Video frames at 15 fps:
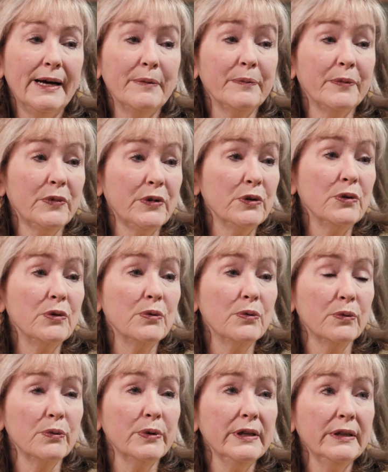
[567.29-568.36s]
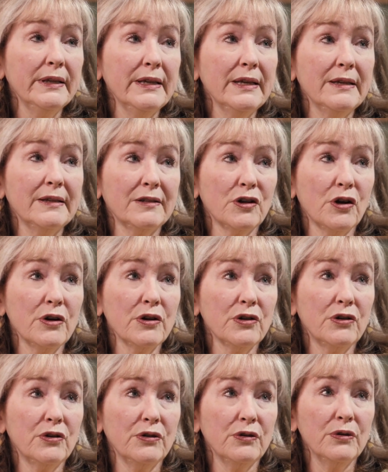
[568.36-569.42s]
to really start
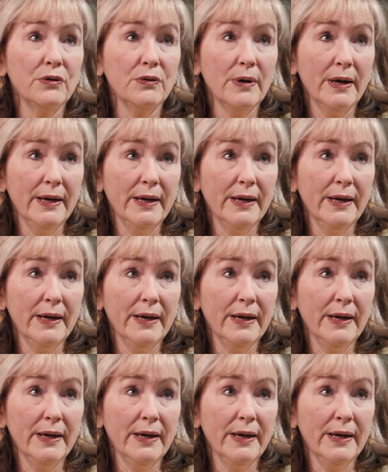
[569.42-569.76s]
to